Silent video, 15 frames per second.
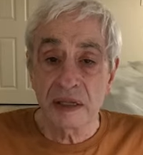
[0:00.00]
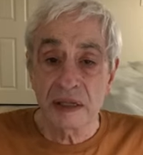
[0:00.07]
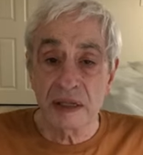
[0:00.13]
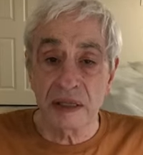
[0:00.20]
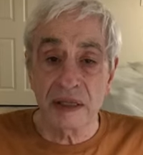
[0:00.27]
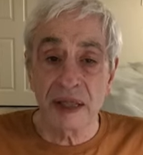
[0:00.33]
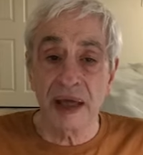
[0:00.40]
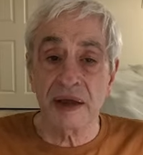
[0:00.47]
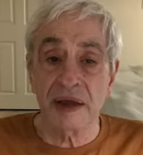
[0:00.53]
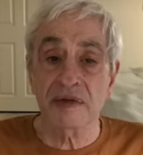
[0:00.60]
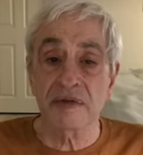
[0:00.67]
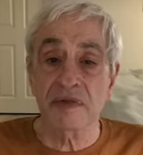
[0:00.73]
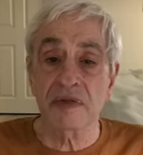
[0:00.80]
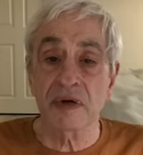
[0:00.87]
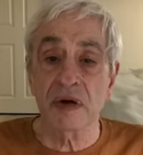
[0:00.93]
the lack
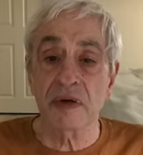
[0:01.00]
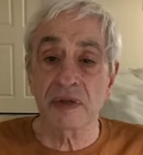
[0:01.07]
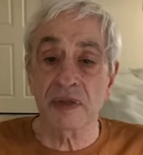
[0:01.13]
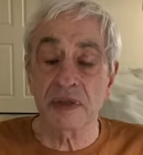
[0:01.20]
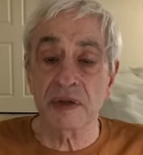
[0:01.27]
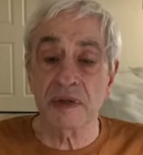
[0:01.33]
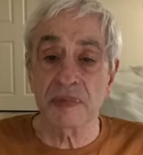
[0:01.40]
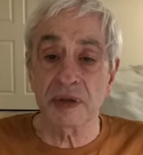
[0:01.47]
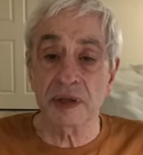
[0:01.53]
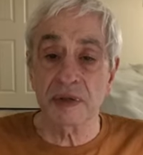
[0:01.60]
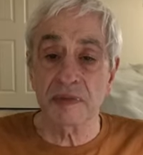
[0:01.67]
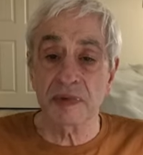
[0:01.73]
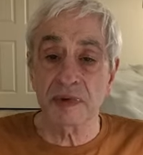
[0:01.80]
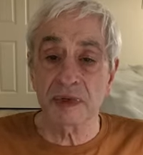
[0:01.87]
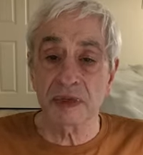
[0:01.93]
of growth in
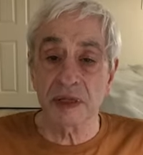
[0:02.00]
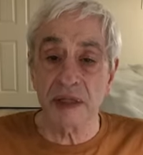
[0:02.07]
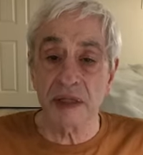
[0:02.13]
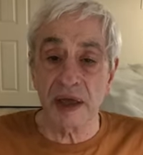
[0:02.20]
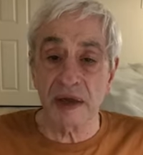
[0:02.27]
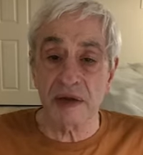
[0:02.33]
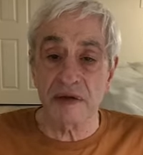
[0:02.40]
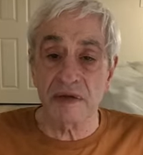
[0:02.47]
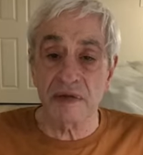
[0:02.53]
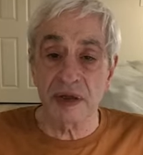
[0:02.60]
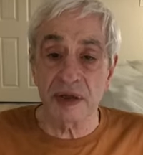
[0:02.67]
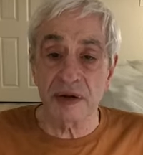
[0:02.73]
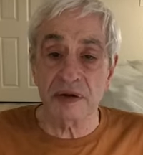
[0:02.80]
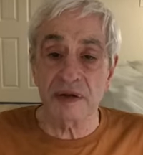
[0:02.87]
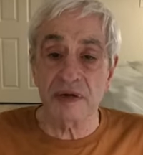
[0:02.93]
people, the lack of
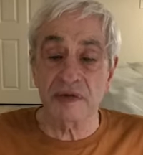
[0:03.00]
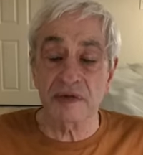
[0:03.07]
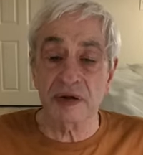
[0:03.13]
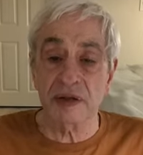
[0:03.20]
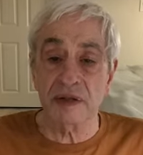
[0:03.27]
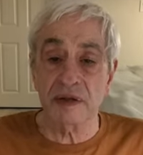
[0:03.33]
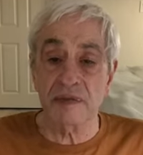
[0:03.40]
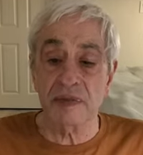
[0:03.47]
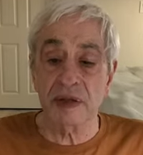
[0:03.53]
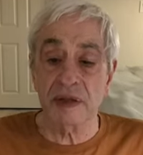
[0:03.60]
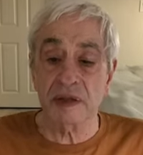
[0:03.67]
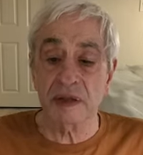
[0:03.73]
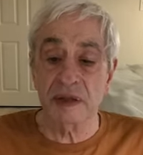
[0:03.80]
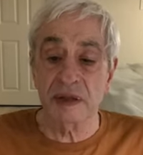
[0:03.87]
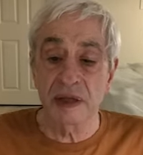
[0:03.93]
inner
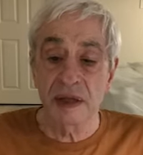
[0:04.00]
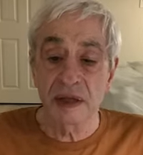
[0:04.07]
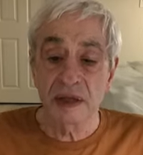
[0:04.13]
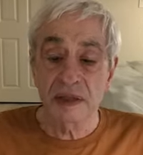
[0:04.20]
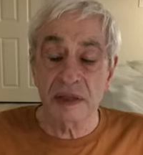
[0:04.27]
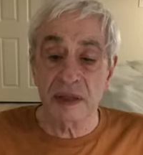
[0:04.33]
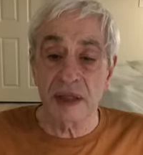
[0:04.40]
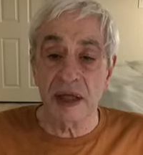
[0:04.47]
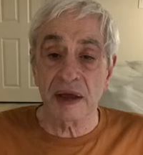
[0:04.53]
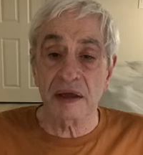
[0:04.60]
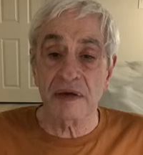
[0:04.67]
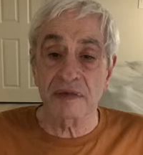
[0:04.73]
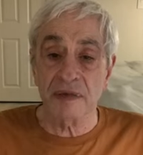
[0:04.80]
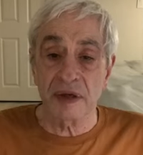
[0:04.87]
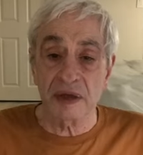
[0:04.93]
development, the lack
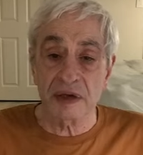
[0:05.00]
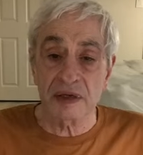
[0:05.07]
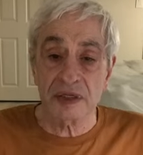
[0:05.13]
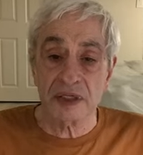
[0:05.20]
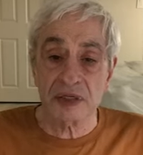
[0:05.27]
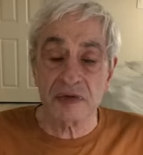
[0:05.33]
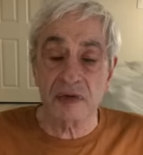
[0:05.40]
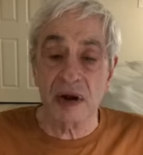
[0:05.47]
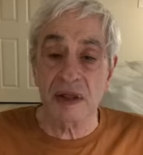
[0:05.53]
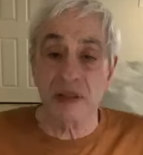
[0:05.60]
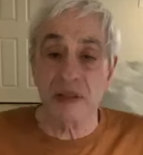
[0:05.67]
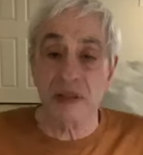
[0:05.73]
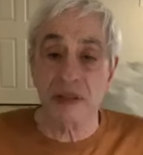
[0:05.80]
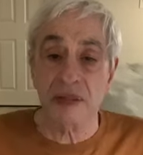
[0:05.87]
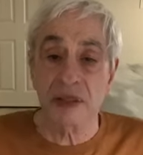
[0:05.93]
of inner strength.